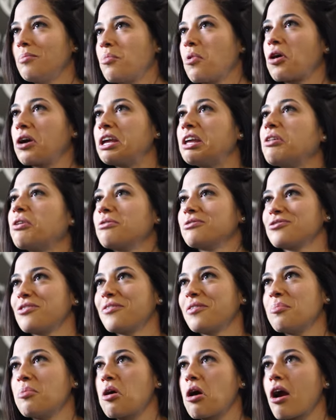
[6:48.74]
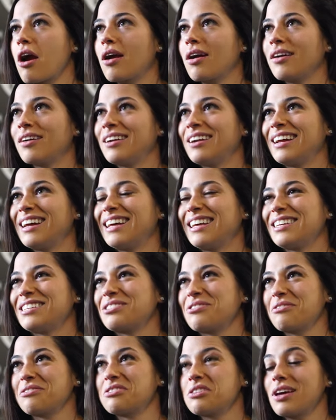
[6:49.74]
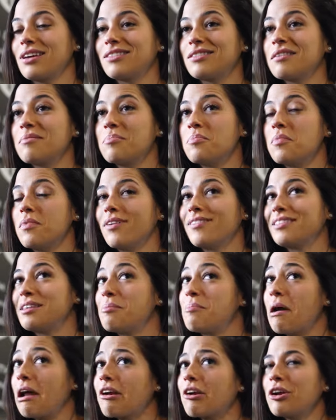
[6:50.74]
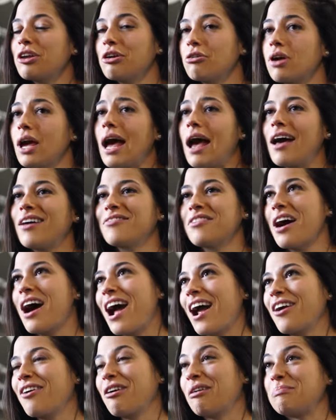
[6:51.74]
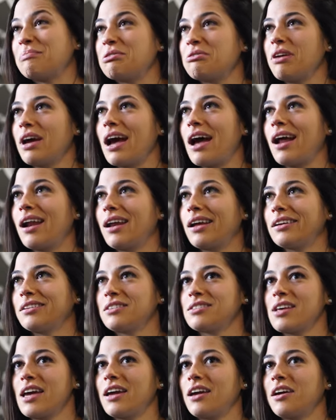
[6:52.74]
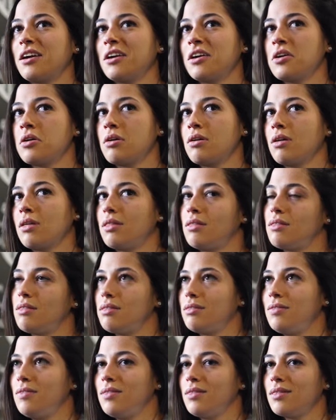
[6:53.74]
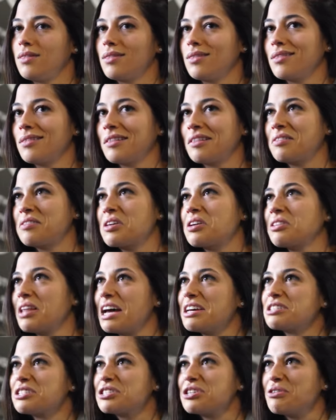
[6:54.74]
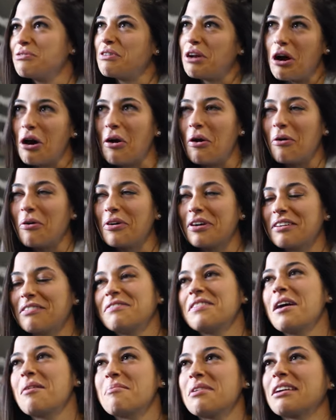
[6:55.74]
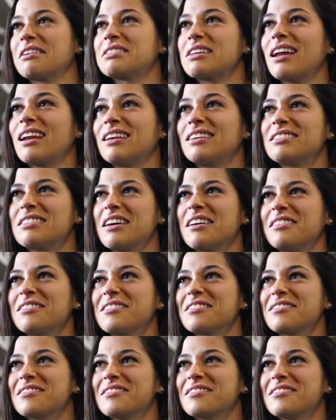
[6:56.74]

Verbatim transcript: more kilos on the bar. So it's like the the better you get, the higher up you get, it's like the less you know if that makes any sense.